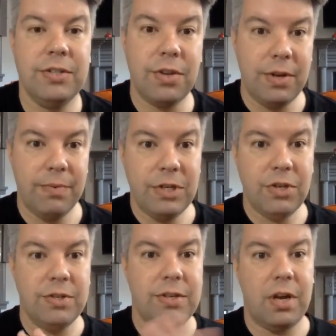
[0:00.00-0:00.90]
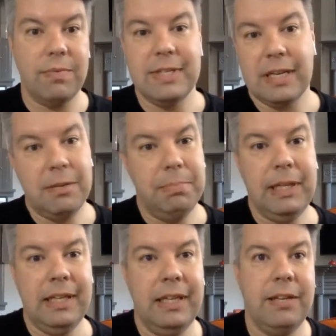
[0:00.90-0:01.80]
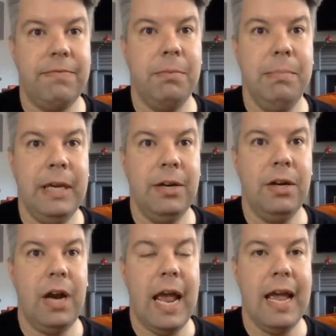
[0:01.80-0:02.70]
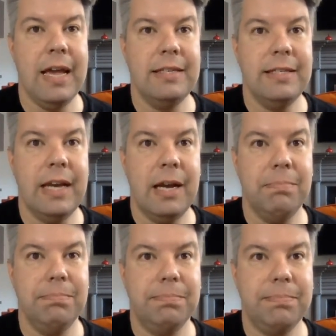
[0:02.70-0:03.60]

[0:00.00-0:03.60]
So the original song was a completely different meter and um,